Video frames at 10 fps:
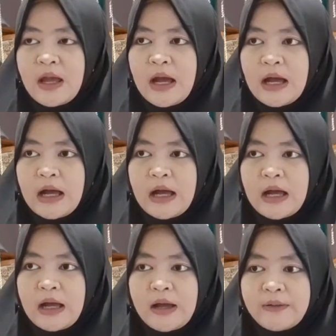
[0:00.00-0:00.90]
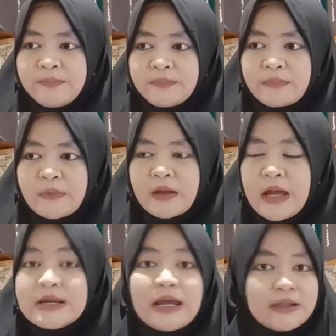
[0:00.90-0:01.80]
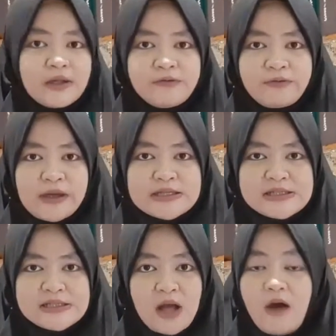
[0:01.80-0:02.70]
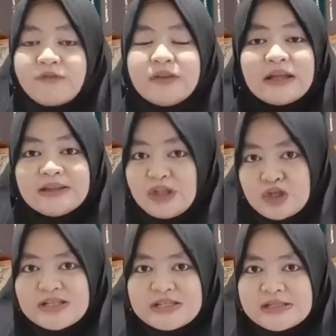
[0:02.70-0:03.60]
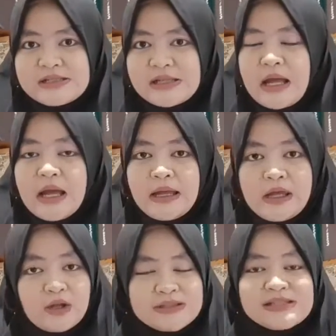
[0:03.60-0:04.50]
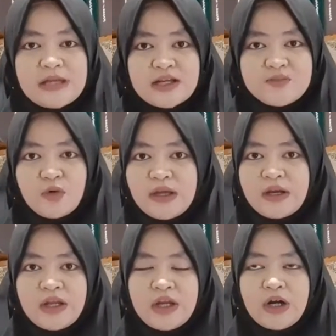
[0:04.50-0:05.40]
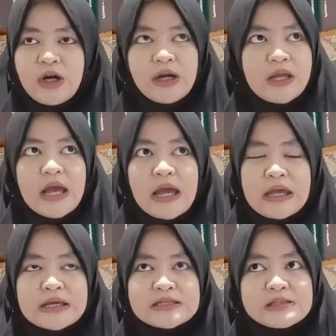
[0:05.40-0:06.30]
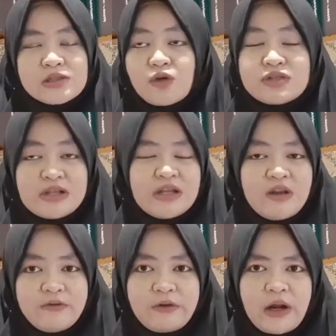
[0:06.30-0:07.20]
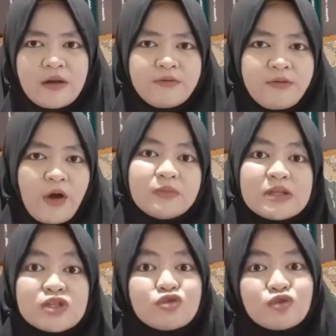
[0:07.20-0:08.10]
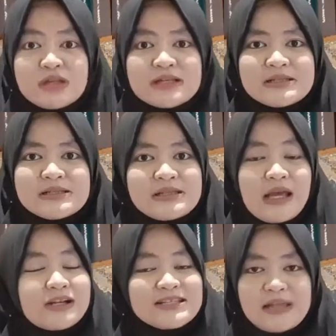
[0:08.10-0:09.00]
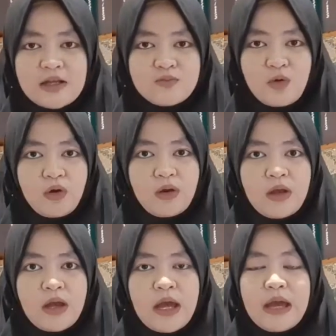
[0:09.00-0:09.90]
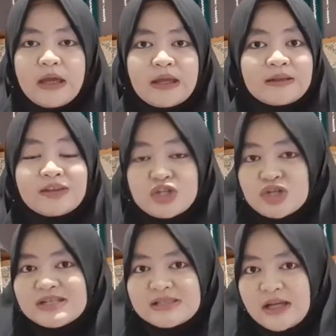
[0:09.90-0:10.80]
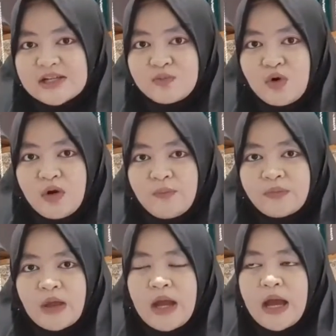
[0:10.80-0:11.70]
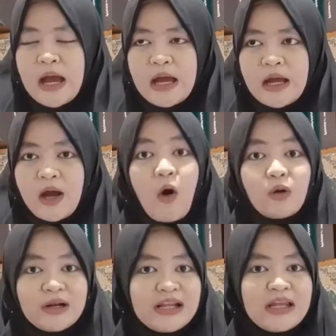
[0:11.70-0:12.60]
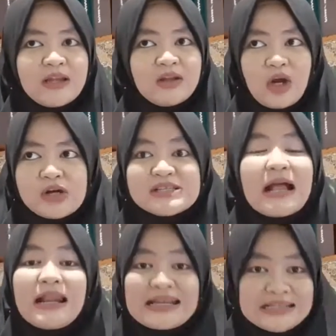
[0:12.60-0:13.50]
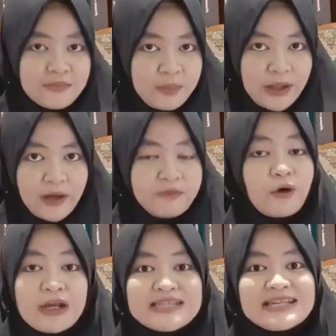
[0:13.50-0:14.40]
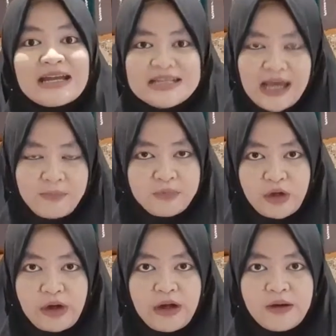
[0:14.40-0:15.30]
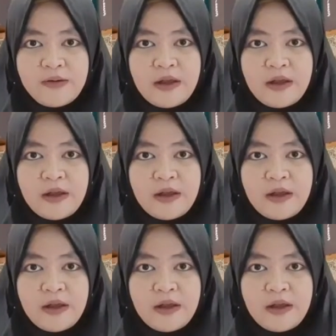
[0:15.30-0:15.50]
the interface of the teacher's English textbook in here is totally different from the student's English textbook. In teacher's textbook, only there's a lesson plan for each chapter.